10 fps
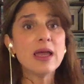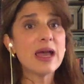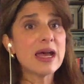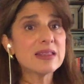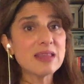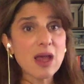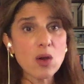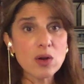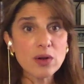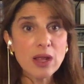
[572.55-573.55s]
at
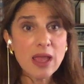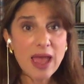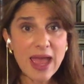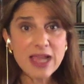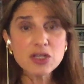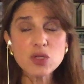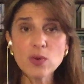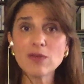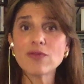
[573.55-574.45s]
our actual